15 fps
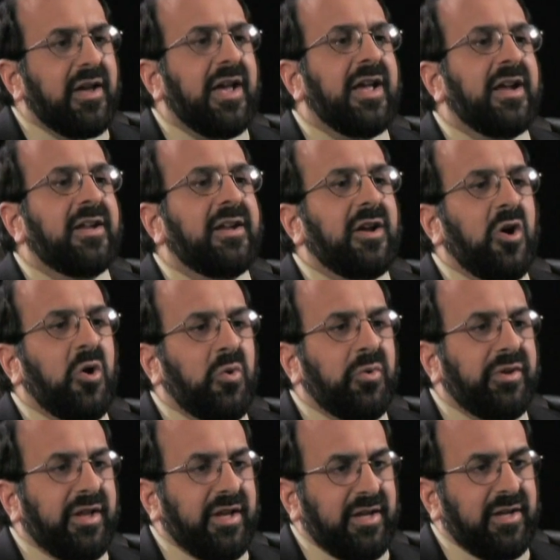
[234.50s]
And it
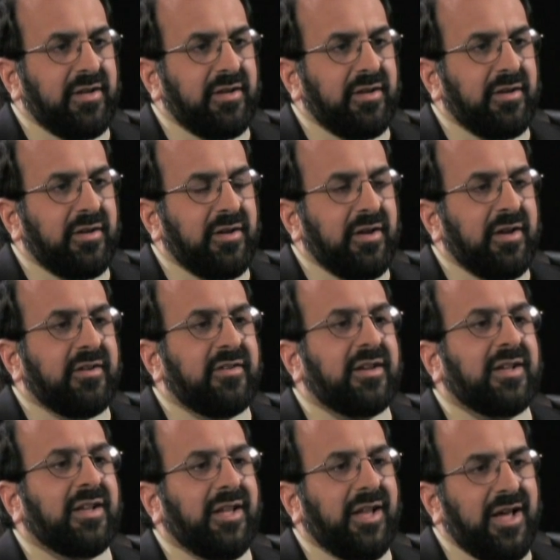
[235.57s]
only
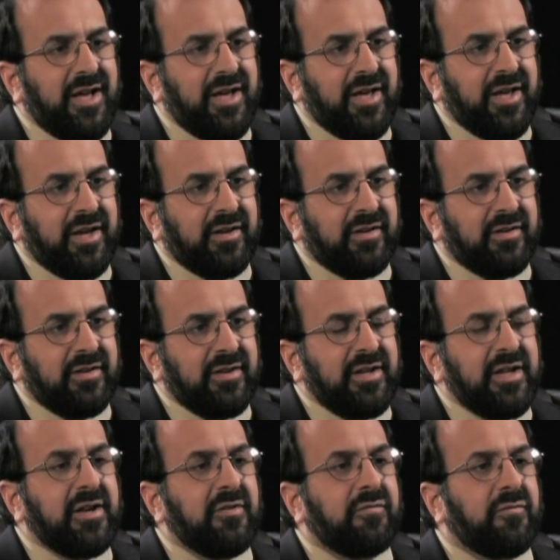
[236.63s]
declined
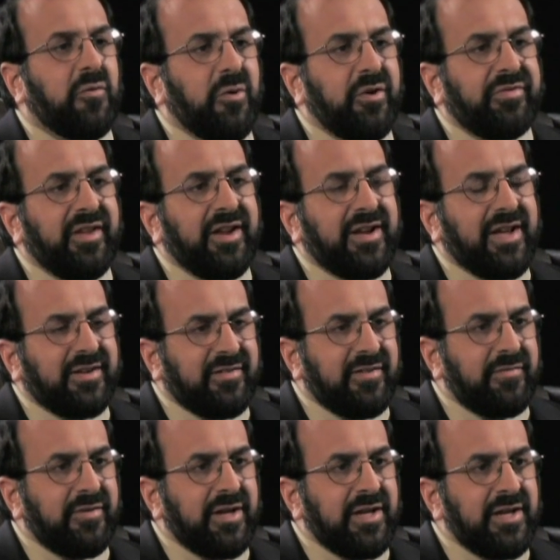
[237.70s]
in force and
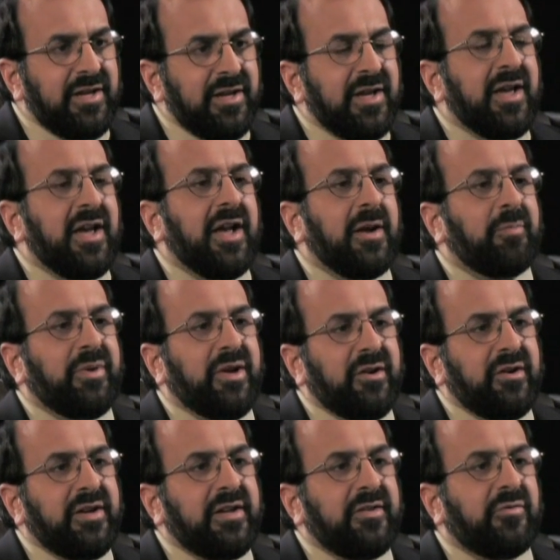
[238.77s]
activity at
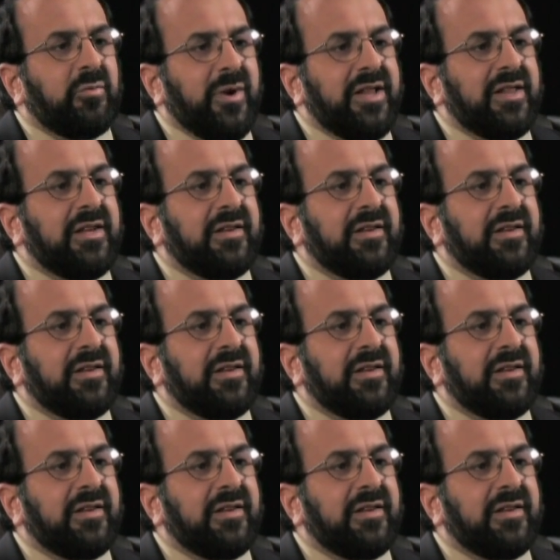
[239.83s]
periods when